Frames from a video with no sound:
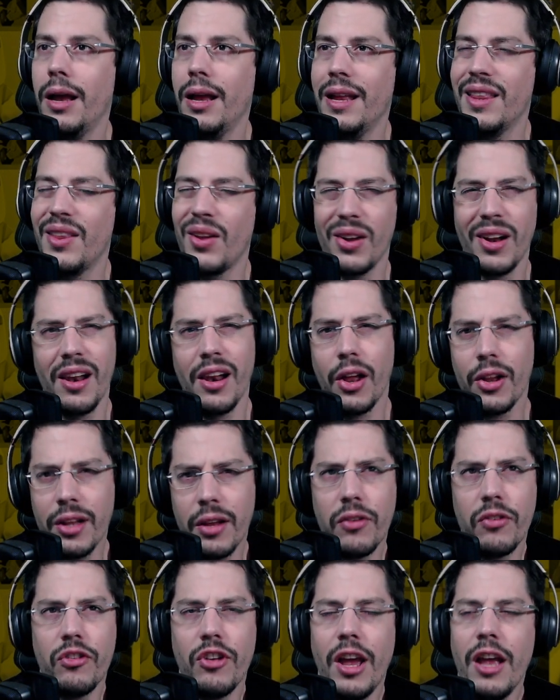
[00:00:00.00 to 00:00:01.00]
Not a lot
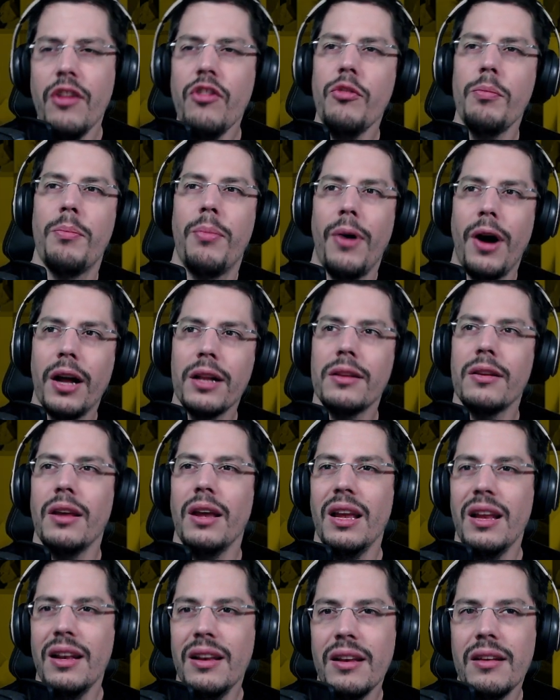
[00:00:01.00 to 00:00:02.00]
has changed, but
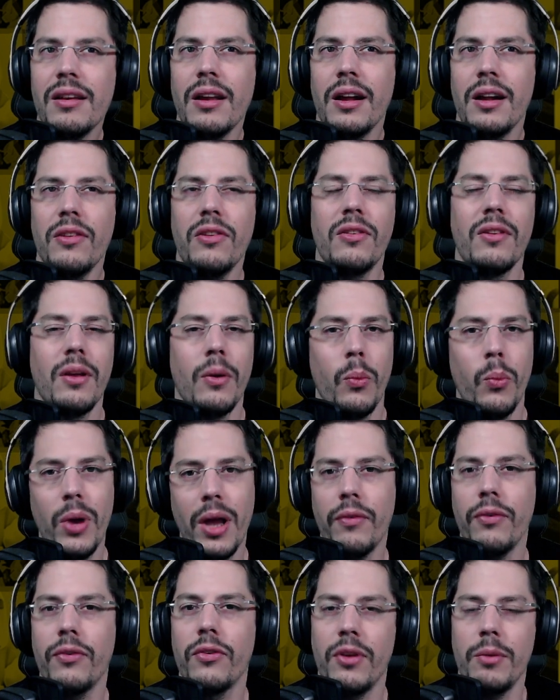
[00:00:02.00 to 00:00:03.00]
in details, we
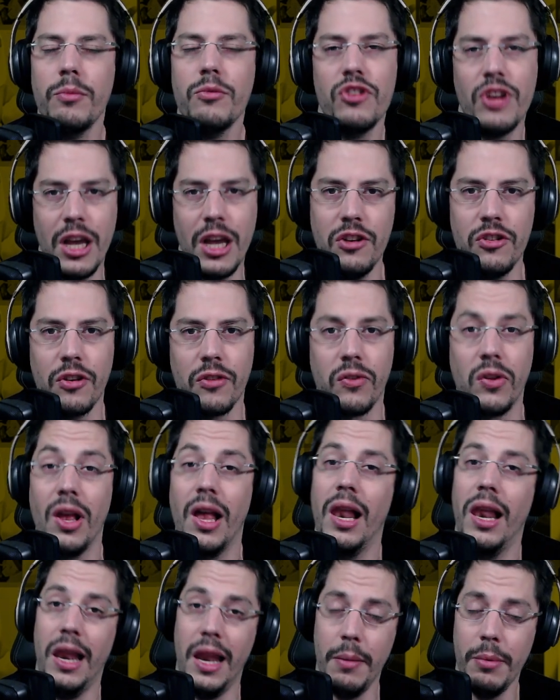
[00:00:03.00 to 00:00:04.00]
have some changes.
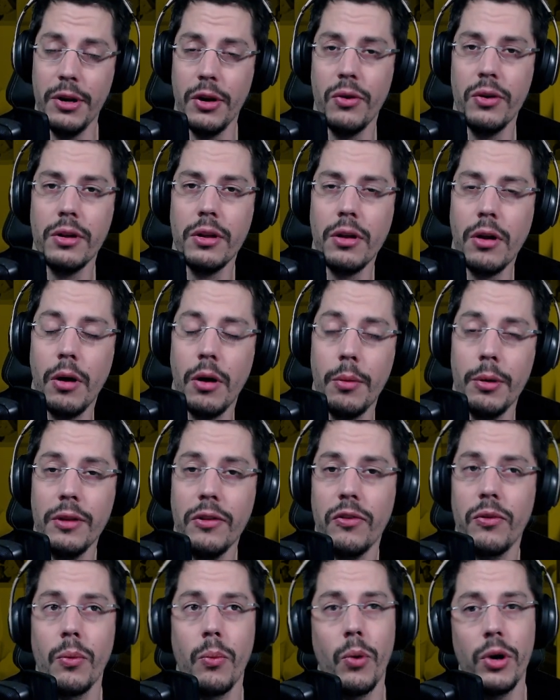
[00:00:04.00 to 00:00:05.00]
Let me know in the
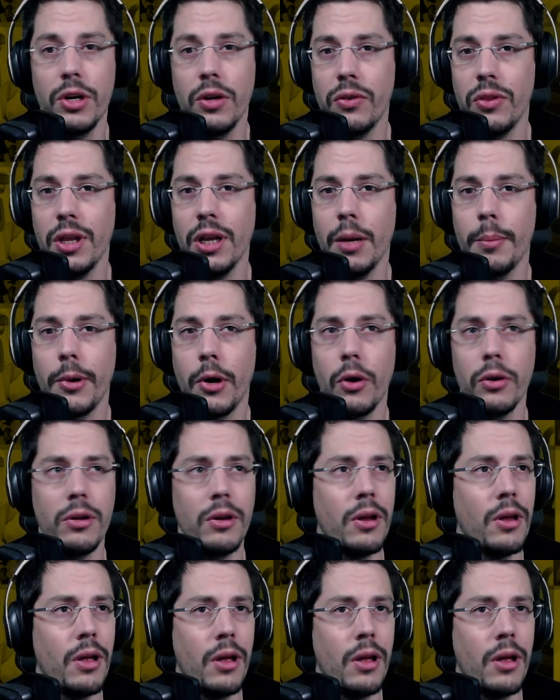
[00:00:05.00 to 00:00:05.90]
comments what you think about.